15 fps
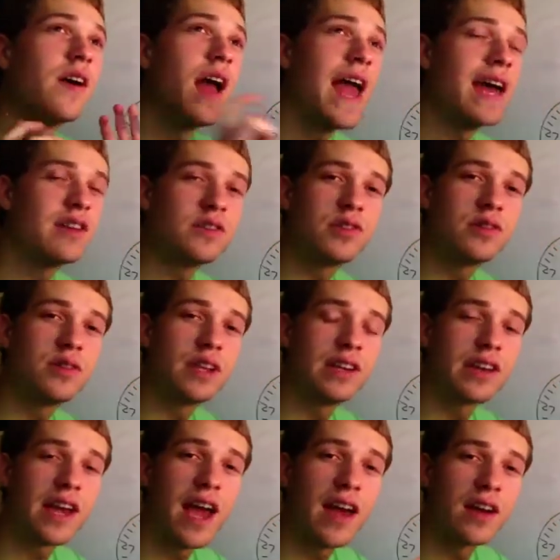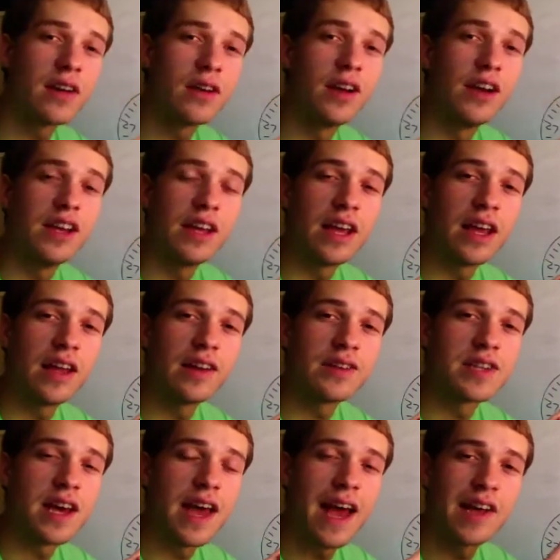attitude indicator, it
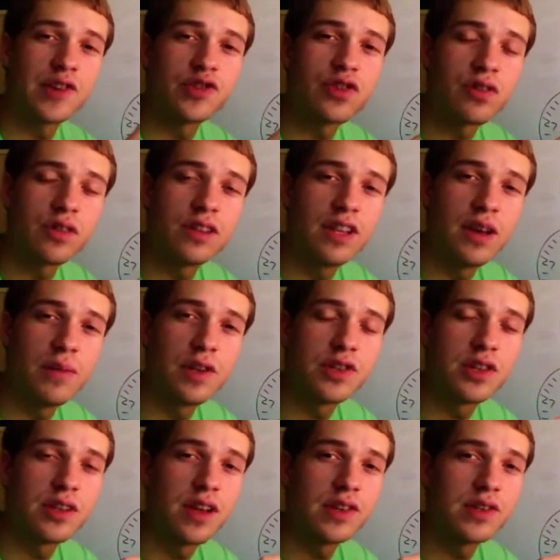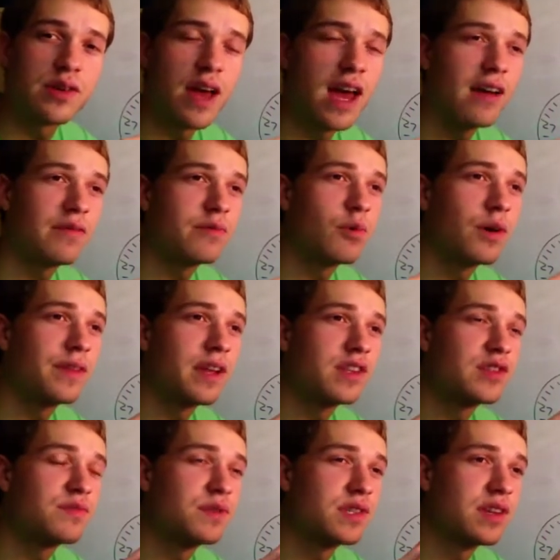has certain limits unless you have one that's
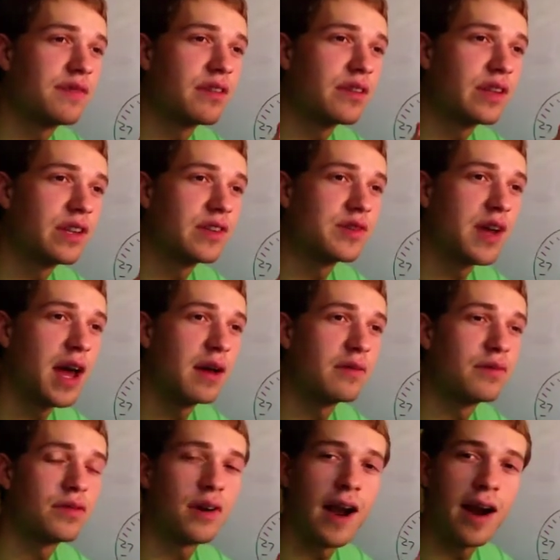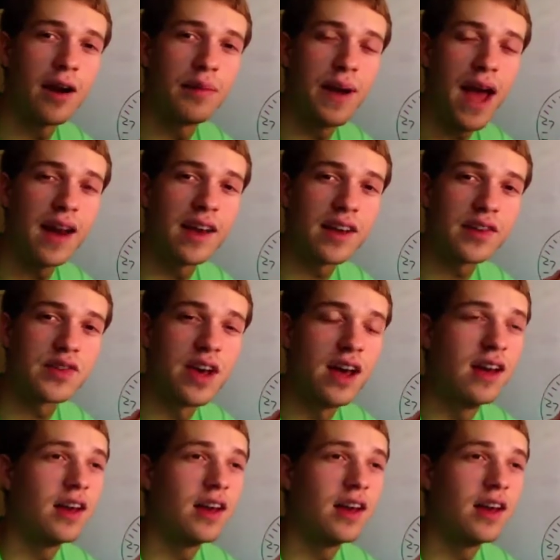specifically designed for aerobatics.